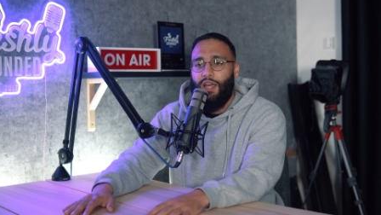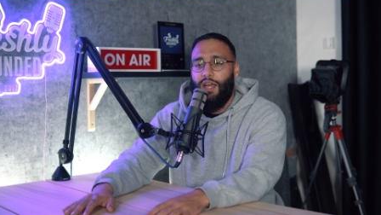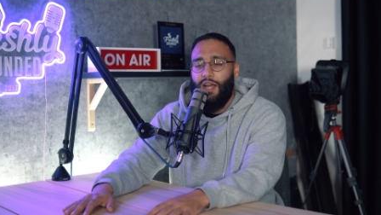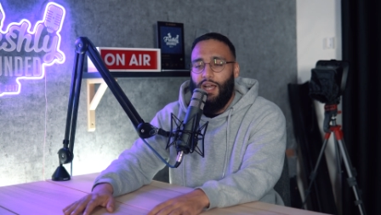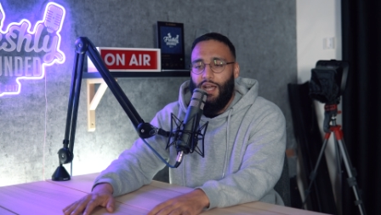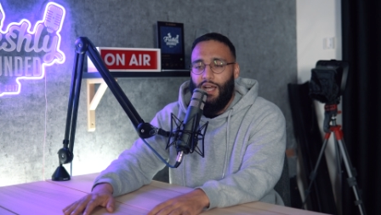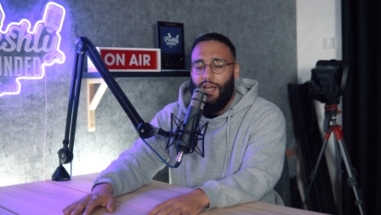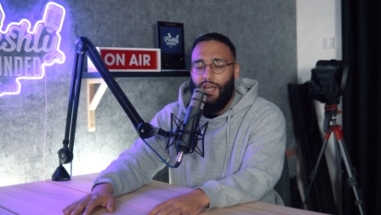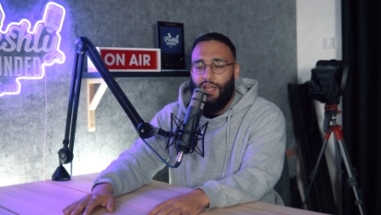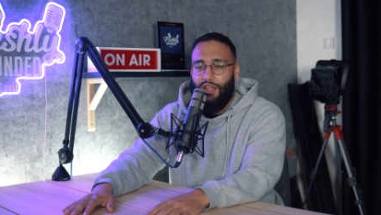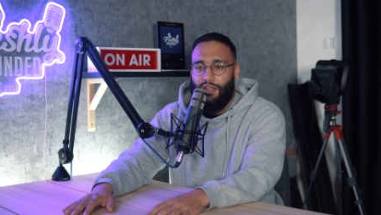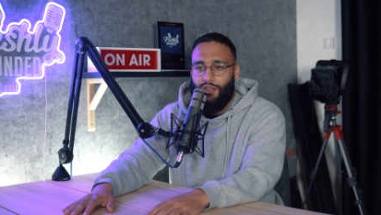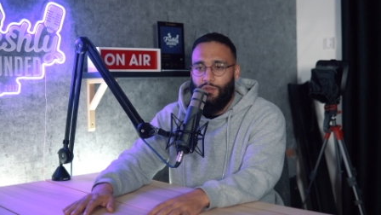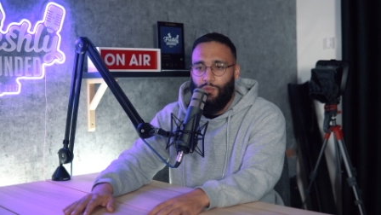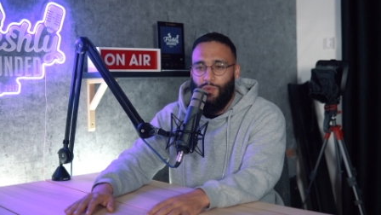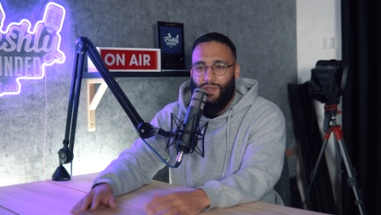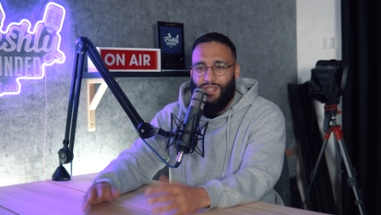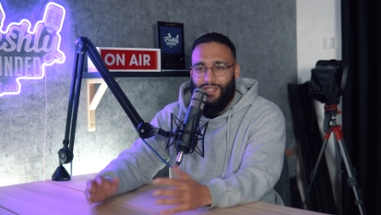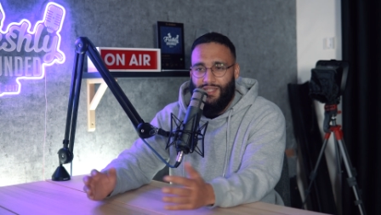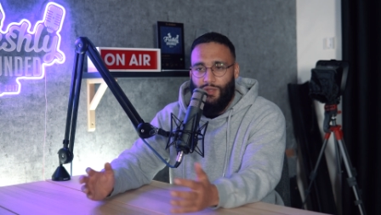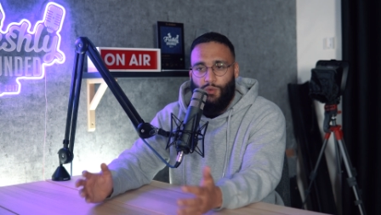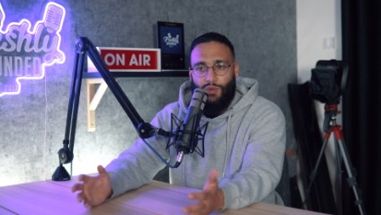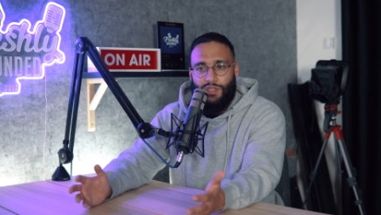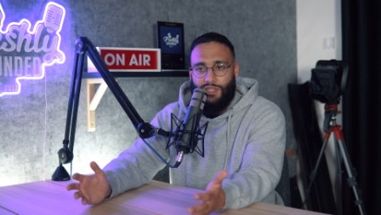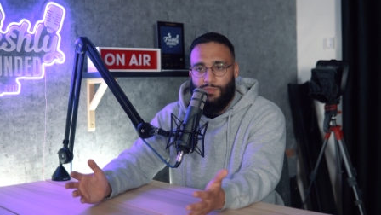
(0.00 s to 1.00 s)
and we're
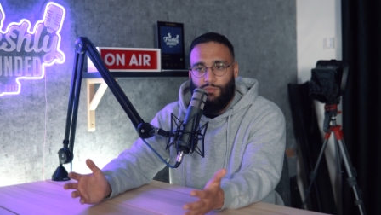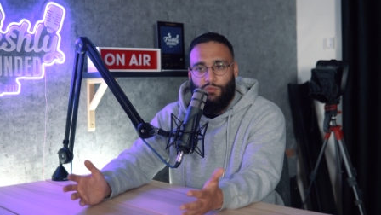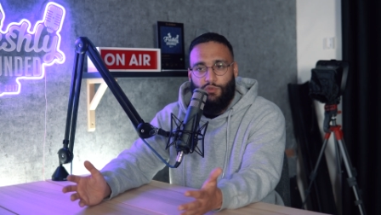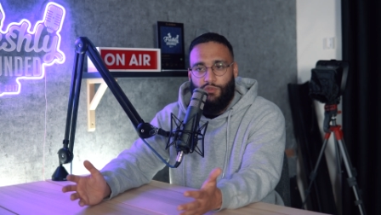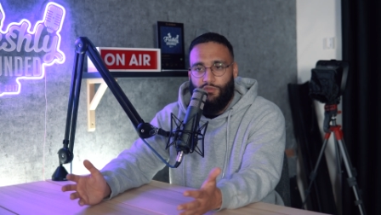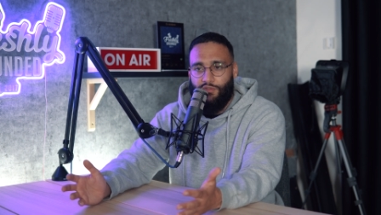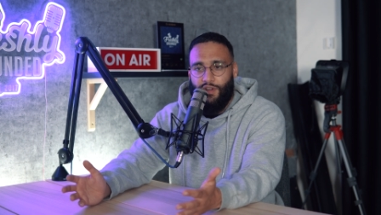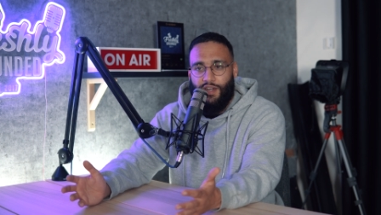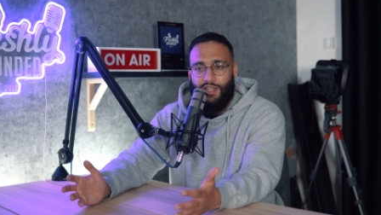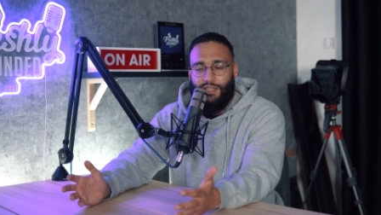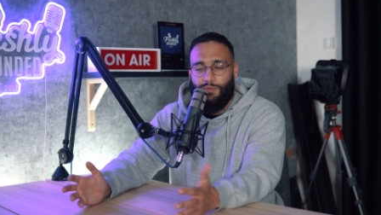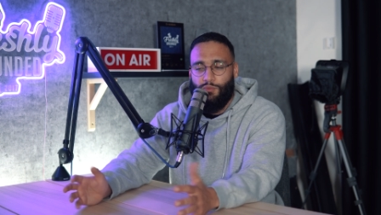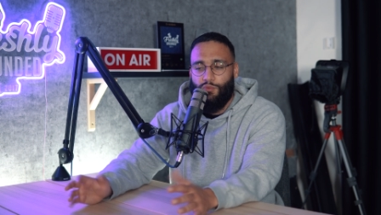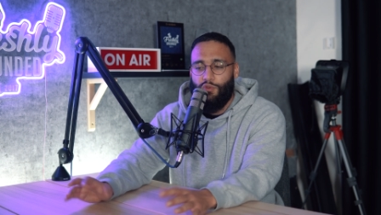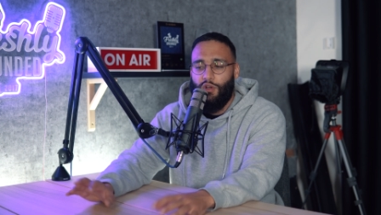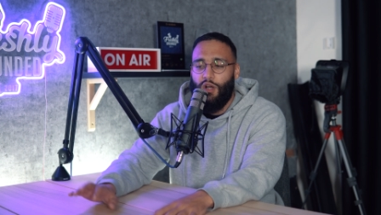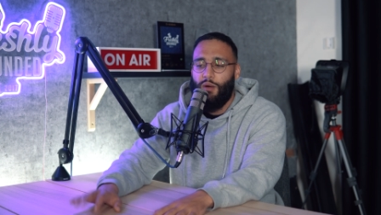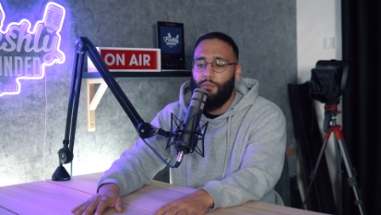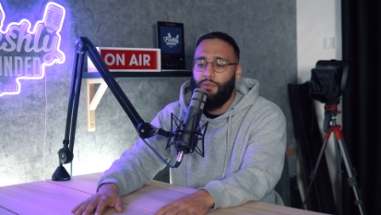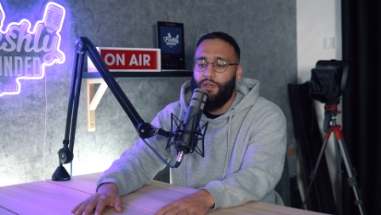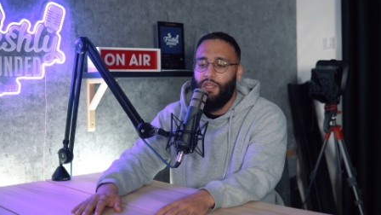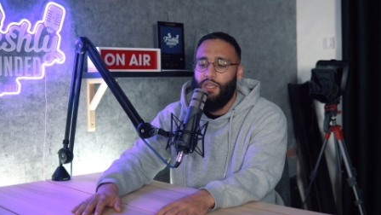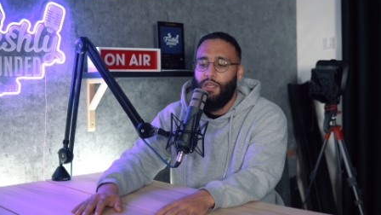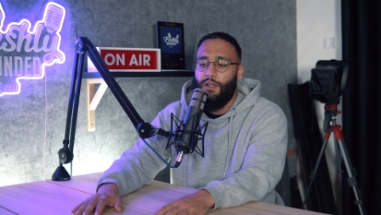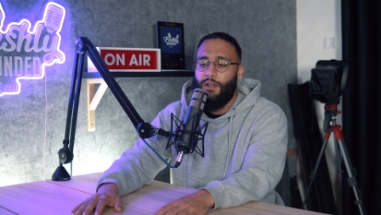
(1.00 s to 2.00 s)
still a small, very small
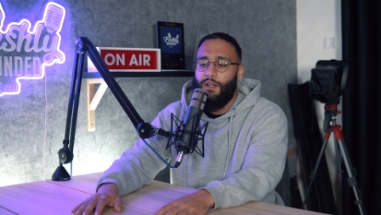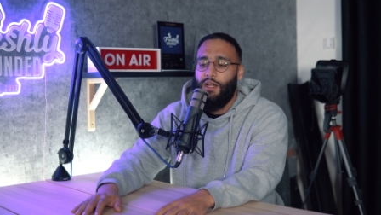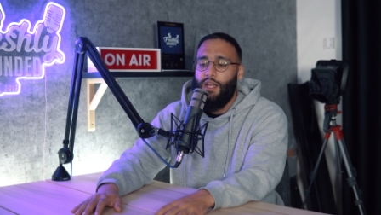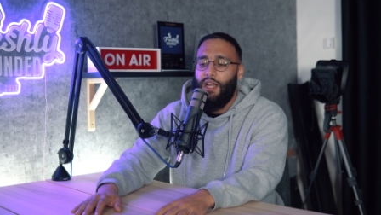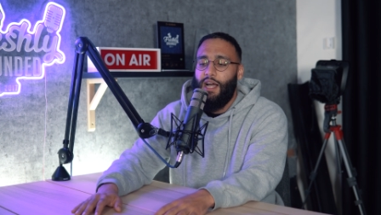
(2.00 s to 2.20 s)
company.